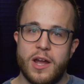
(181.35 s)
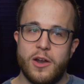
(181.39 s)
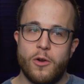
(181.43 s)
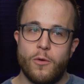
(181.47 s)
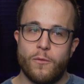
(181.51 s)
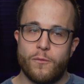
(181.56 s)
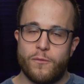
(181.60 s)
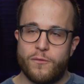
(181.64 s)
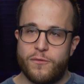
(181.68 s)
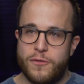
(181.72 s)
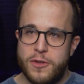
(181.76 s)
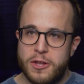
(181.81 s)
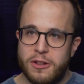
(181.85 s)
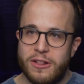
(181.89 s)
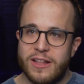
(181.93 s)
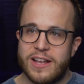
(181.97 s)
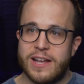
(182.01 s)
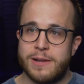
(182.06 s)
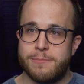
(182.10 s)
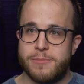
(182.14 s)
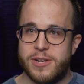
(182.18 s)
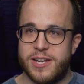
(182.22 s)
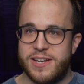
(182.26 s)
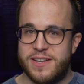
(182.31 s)
I don't feel
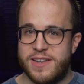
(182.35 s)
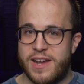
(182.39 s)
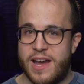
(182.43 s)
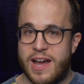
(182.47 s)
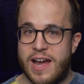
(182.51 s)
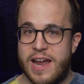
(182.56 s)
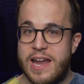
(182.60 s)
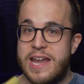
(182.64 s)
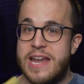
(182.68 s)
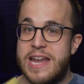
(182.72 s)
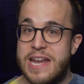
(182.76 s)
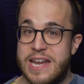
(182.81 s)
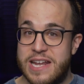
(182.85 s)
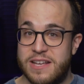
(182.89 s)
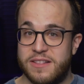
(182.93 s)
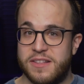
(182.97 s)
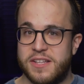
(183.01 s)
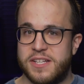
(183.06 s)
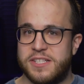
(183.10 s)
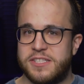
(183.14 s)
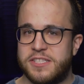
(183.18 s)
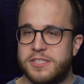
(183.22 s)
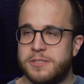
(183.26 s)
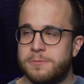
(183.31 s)
like I'm gonna die eating
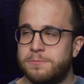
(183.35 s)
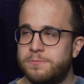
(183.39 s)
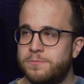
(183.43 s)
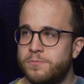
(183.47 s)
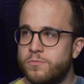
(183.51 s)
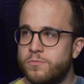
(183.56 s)
this.